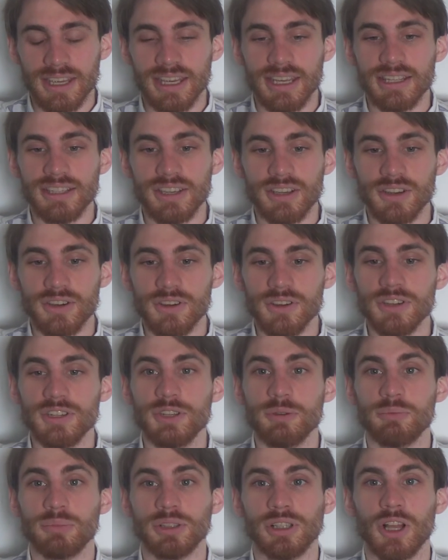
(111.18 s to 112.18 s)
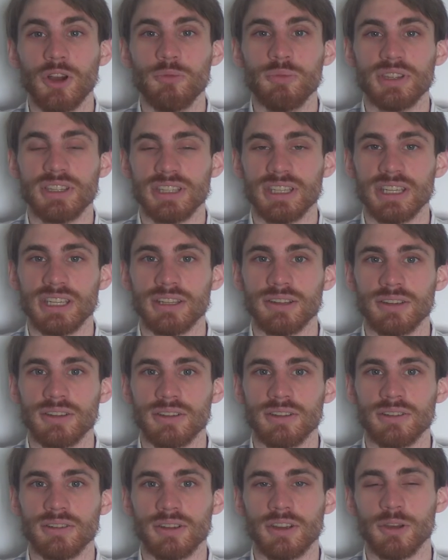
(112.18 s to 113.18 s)
it's a good diplomacy
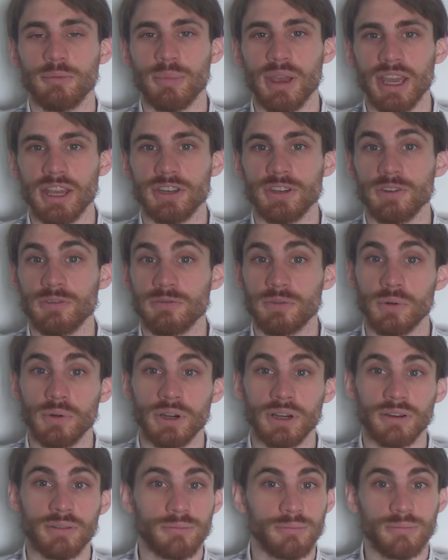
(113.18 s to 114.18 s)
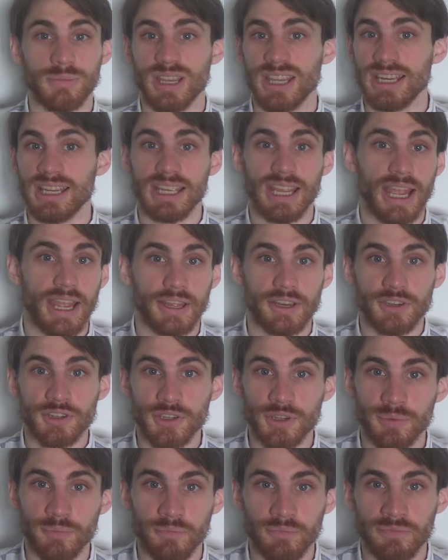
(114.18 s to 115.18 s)
commander for
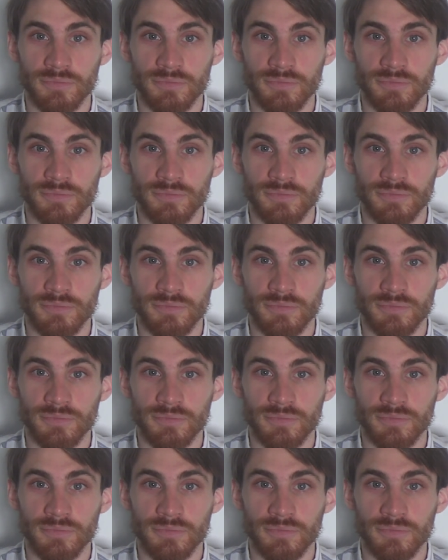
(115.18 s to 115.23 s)
EDH.